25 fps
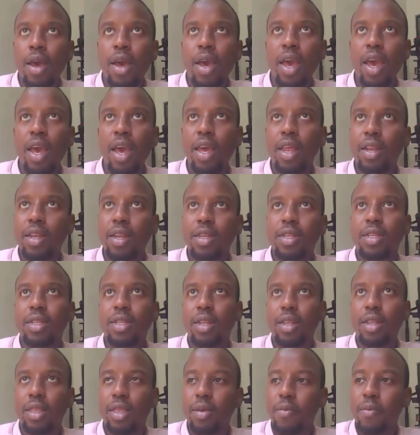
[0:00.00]
And
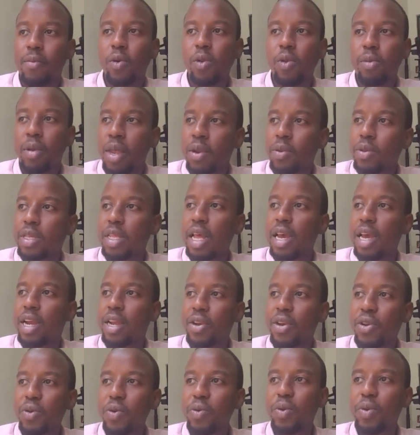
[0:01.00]
the old man was
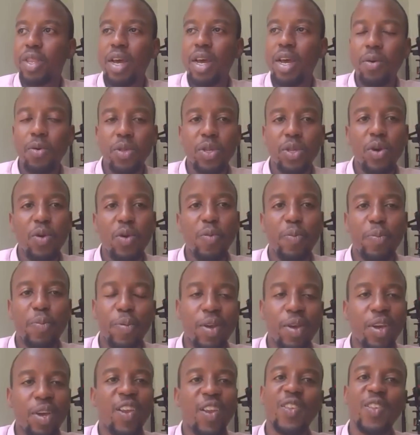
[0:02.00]
like, dude, that was dope.
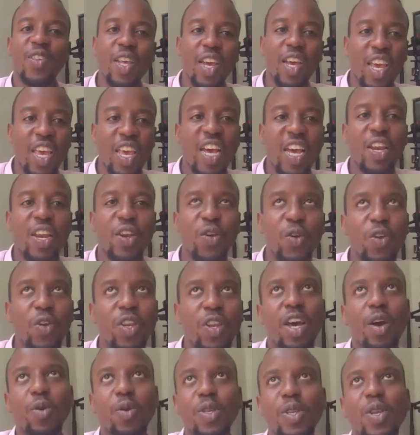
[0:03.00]
And I was like, yeah, dude,
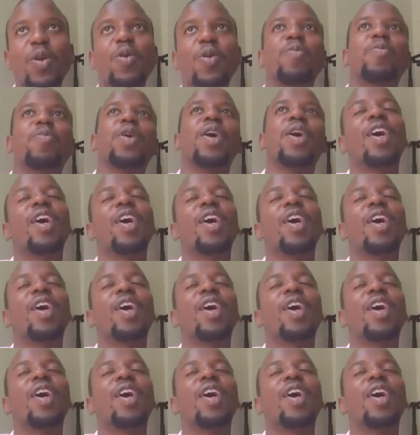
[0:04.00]
that was dope.